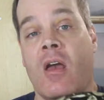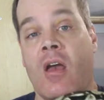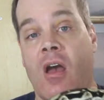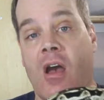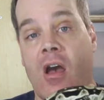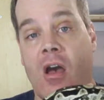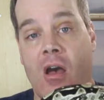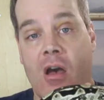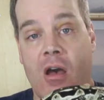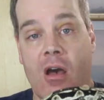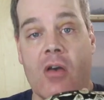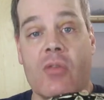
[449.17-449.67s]

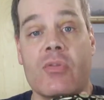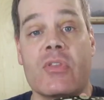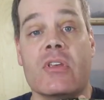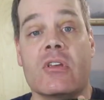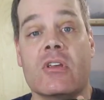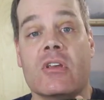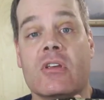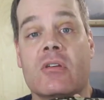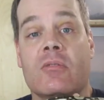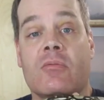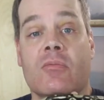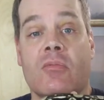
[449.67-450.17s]

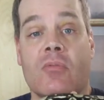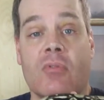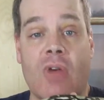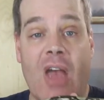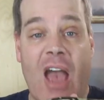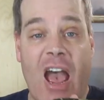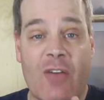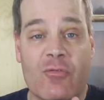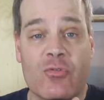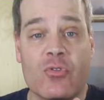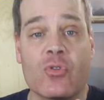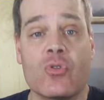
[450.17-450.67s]
the
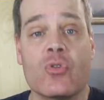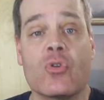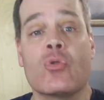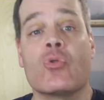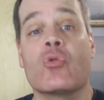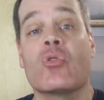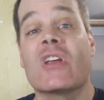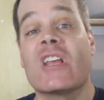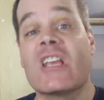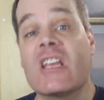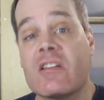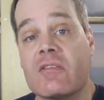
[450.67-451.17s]
afternoon
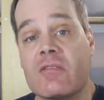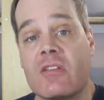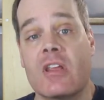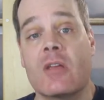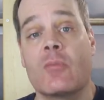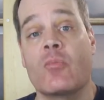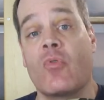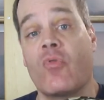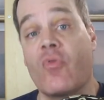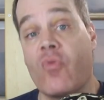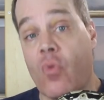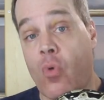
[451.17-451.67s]
or
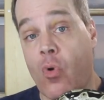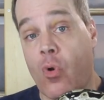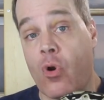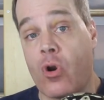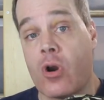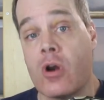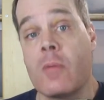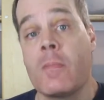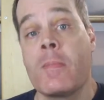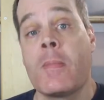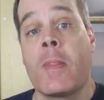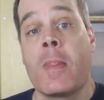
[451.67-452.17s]
evening
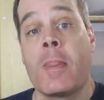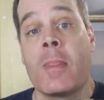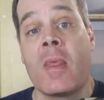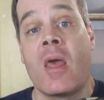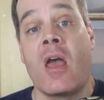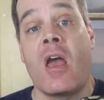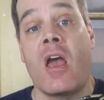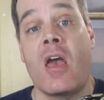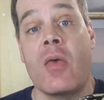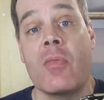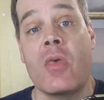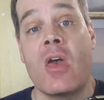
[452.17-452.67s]
before,
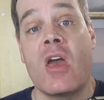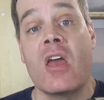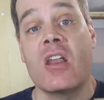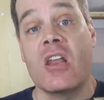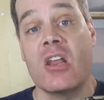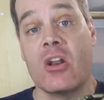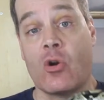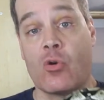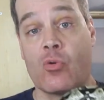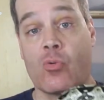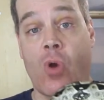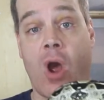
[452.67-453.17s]
and then
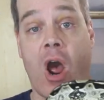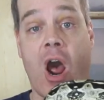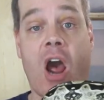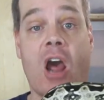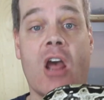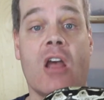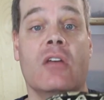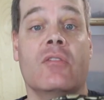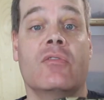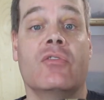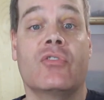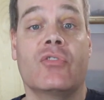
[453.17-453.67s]
it
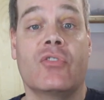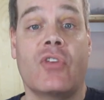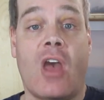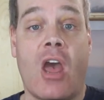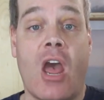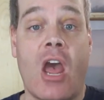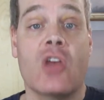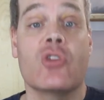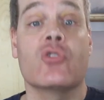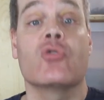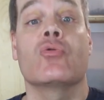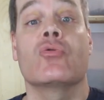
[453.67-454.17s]
arrives
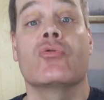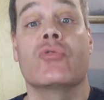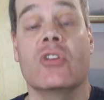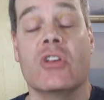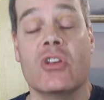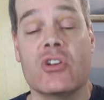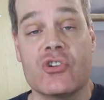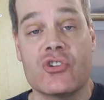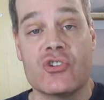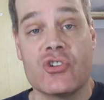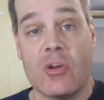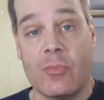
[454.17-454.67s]
at
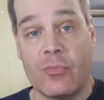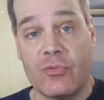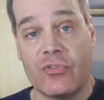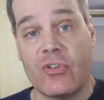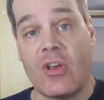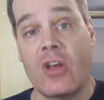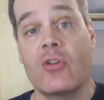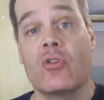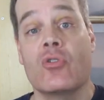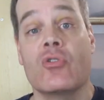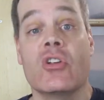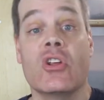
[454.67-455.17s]
the ship
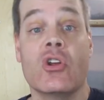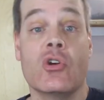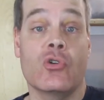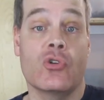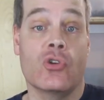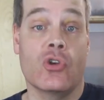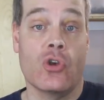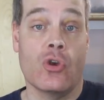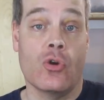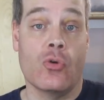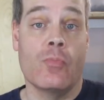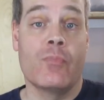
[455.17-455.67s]
center near
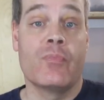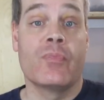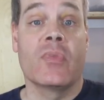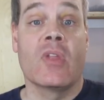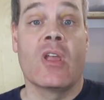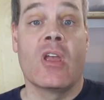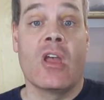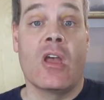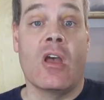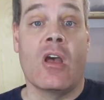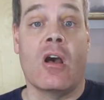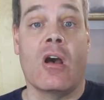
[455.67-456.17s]
you
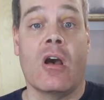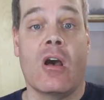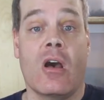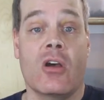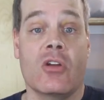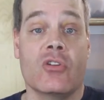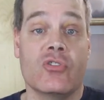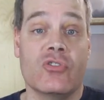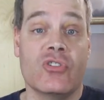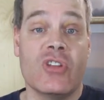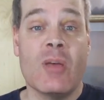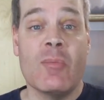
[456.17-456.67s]

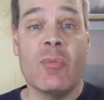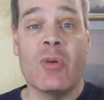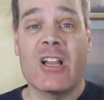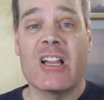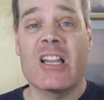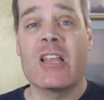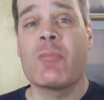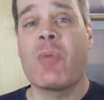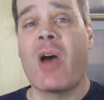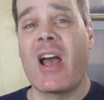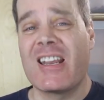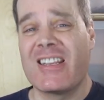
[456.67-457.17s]

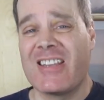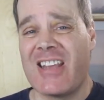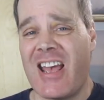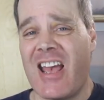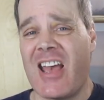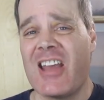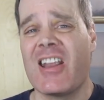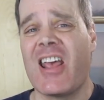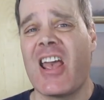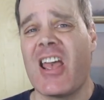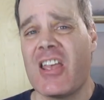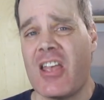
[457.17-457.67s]
typically by
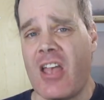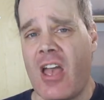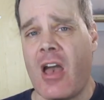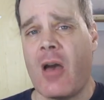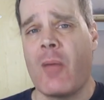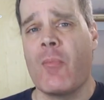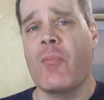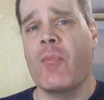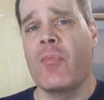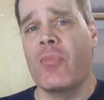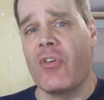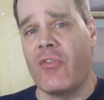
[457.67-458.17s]
10 a.m.